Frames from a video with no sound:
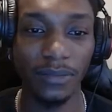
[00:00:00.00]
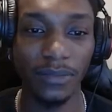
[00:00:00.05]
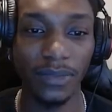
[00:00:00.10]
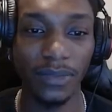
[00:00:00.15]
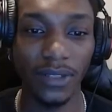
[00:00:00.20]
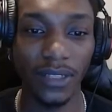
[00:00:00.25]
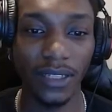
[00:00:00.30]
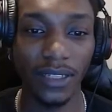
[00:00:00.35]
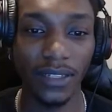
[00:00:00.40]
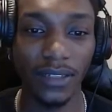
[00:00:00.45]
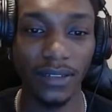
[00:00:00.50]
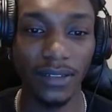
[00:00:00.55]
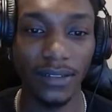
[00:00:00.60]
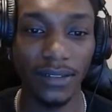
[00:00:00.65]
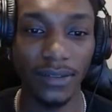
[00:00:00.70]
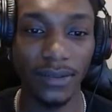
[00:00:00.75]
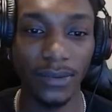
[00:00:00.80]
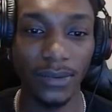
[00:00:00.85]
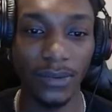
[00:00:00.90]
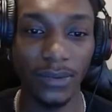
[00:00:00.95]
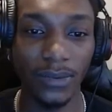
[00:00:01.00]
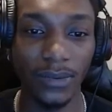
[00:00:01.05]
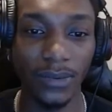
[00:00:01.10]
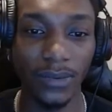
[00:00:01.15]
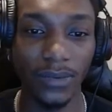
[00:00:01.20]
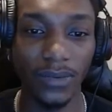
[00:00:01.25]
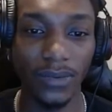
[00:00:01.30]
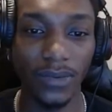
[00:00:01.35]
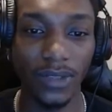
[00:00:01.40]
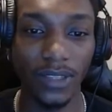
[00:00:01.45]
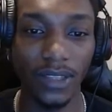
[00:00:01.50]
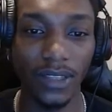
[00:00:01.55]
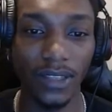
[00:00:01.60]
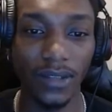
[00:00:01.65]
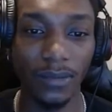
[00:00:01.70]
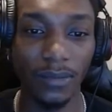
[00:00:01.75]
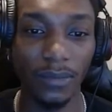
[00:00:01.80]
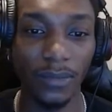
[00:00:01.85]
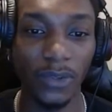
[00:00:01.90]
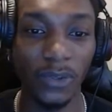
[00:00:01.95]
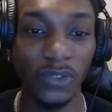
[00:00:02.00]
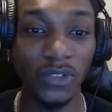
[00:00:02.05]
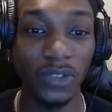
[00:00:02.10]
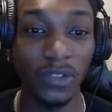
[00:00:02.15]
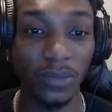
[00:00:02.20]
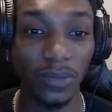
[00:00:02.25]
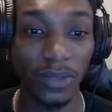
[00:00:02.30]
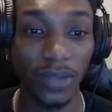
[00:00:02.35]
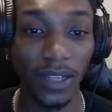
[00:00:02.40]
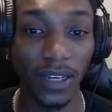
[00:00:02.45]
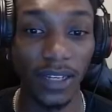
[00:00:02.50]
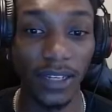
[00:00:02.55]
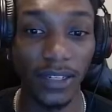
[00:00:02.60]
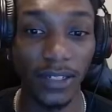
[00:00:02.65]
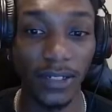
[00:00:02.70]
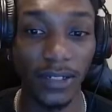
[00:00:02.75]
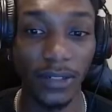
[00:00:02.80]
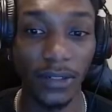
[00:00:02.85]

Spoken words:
played to the multiplier.